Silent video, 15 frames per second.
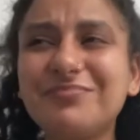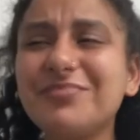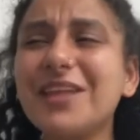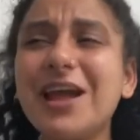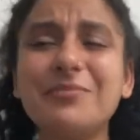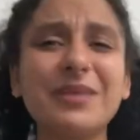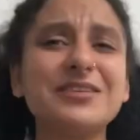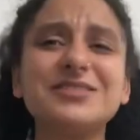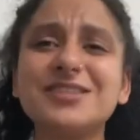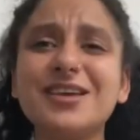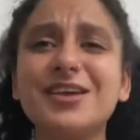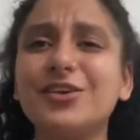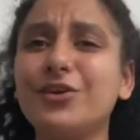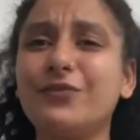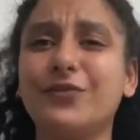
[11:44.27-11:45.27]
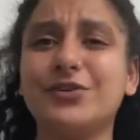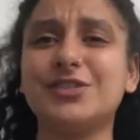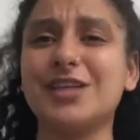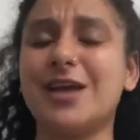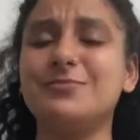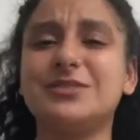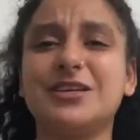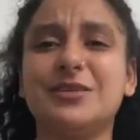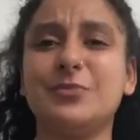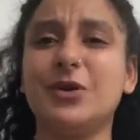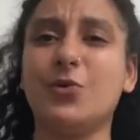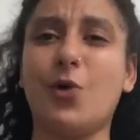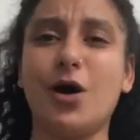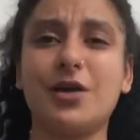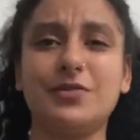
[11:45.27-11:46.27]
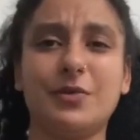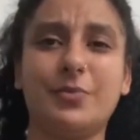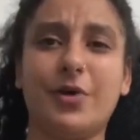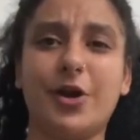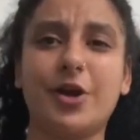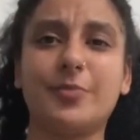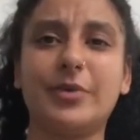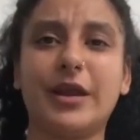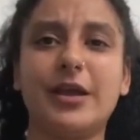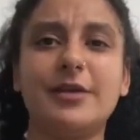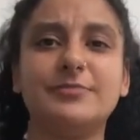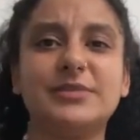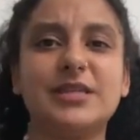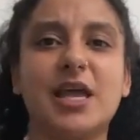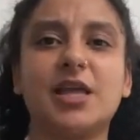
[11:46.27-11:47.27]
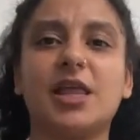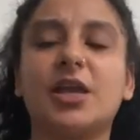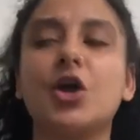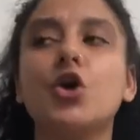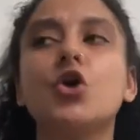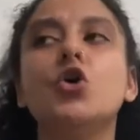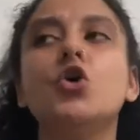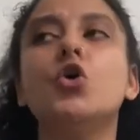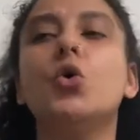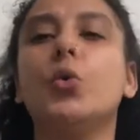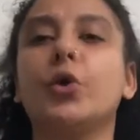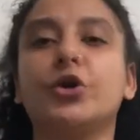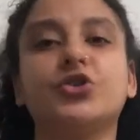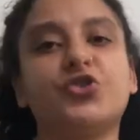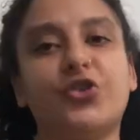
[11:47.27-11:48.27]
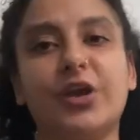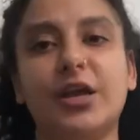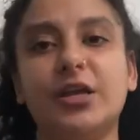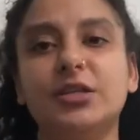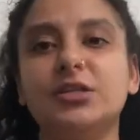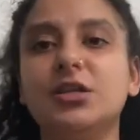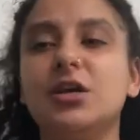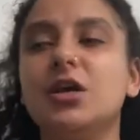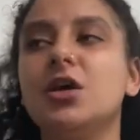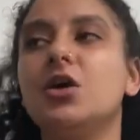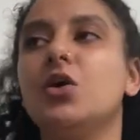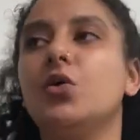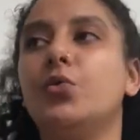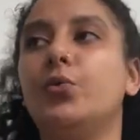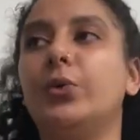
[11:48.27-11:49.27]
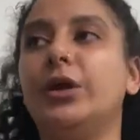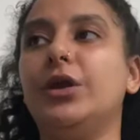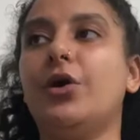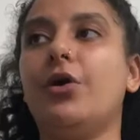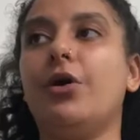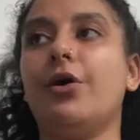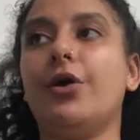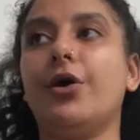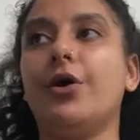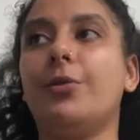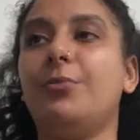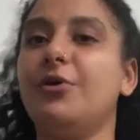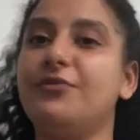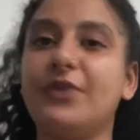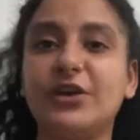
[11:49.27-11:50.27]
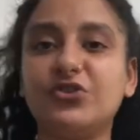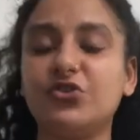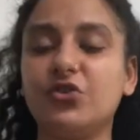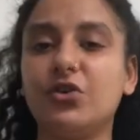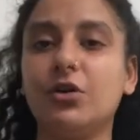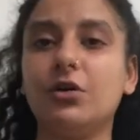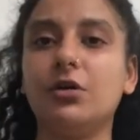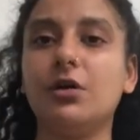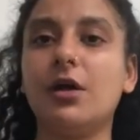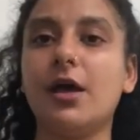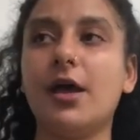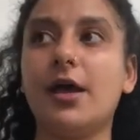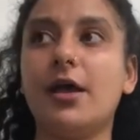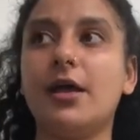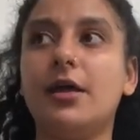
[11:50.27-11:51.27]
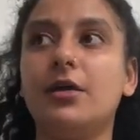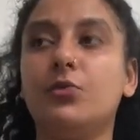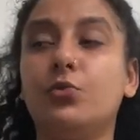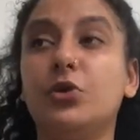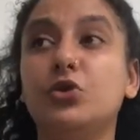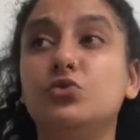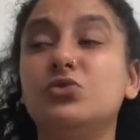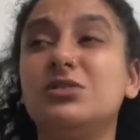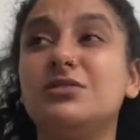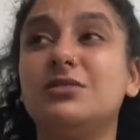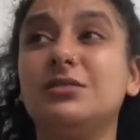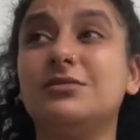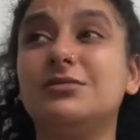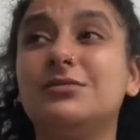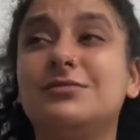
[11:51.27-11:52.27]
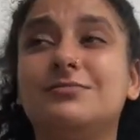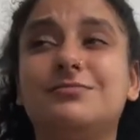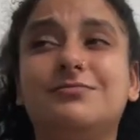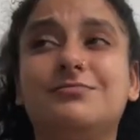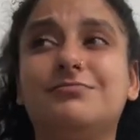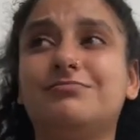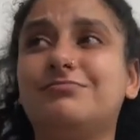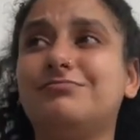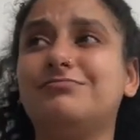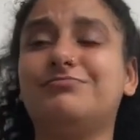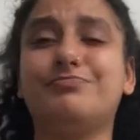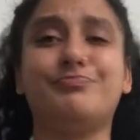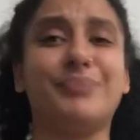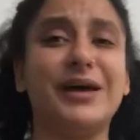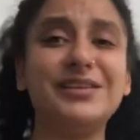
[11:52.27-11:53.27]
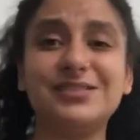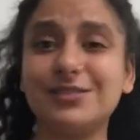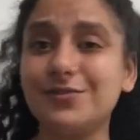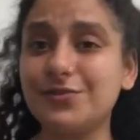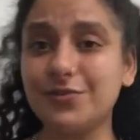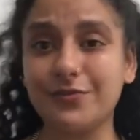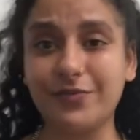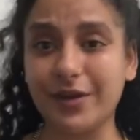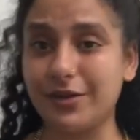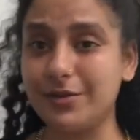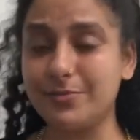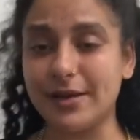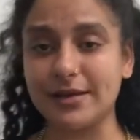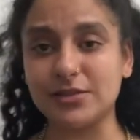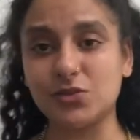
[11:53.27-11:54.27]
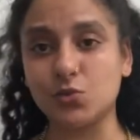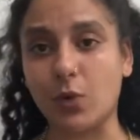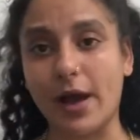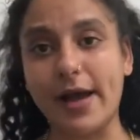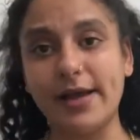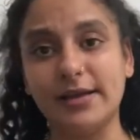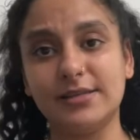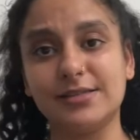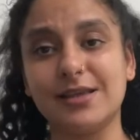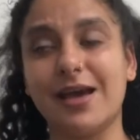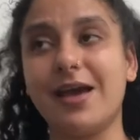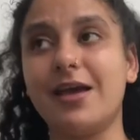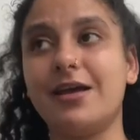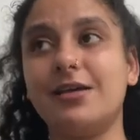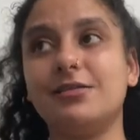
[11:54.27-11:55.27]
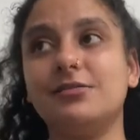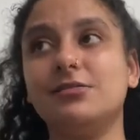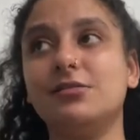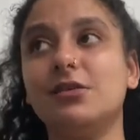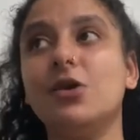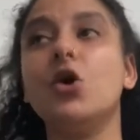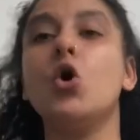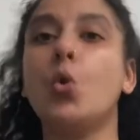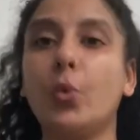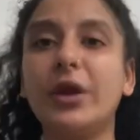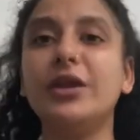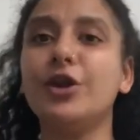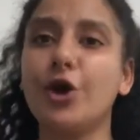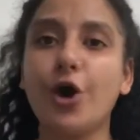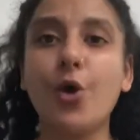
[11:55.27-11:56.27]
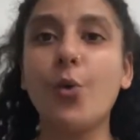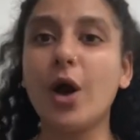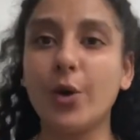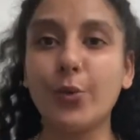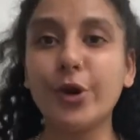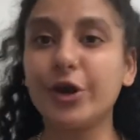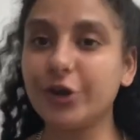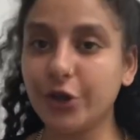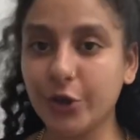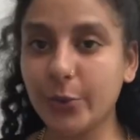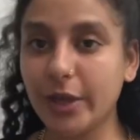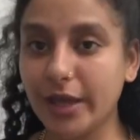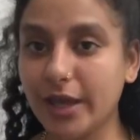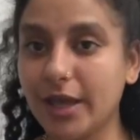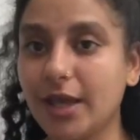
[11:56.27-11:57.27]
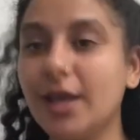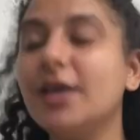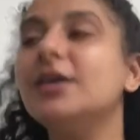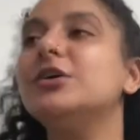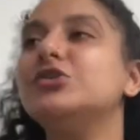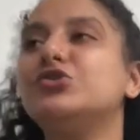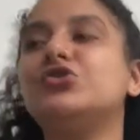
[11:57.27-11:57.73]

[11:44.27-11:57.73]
I'm not saying your first time is going to be a walk in the park, but I am saying we're trained, we are professional, and we use the best of the very best wax, and we know what we're doing.